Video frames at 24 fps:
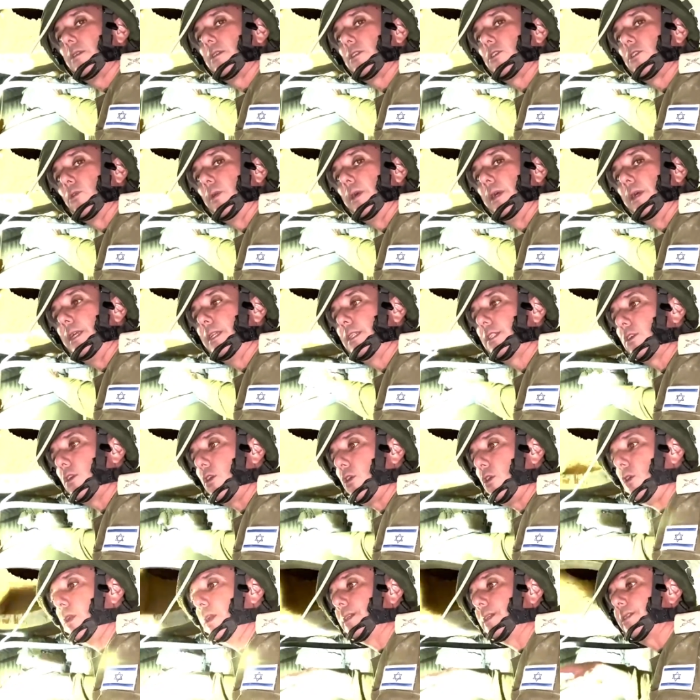So it's
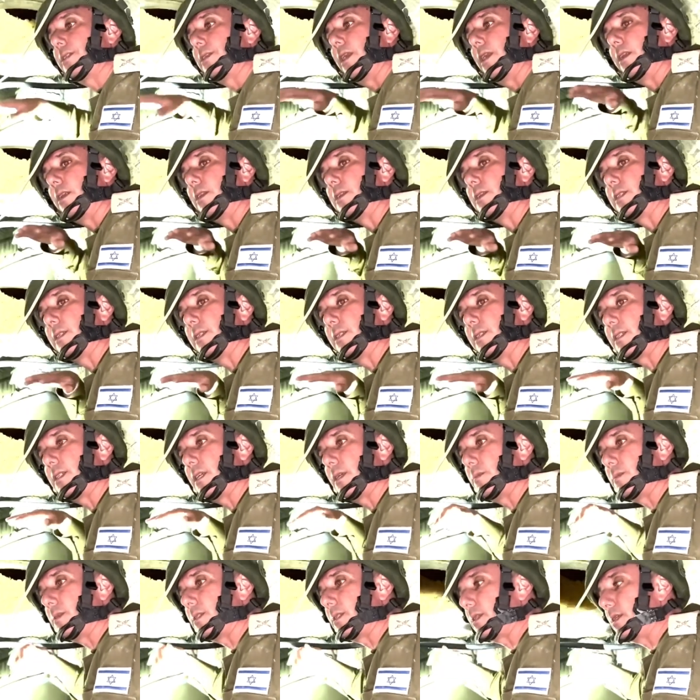all a tunnel
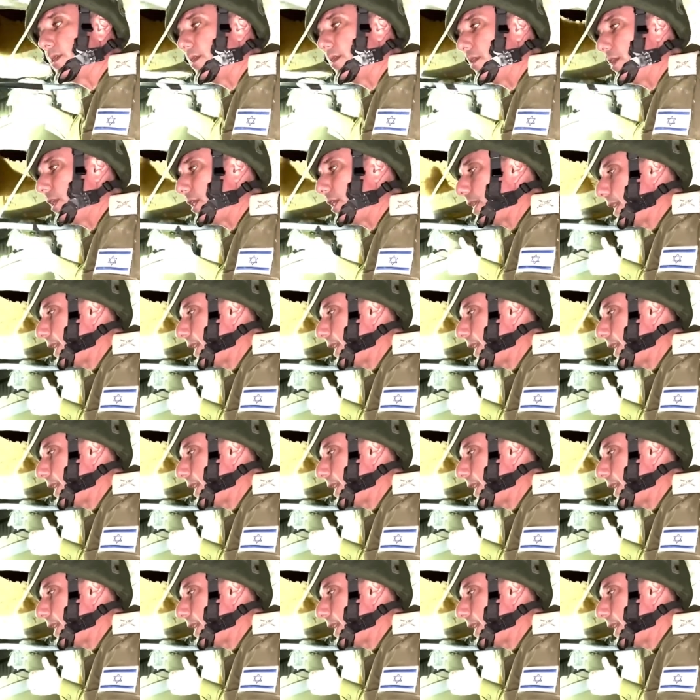systems that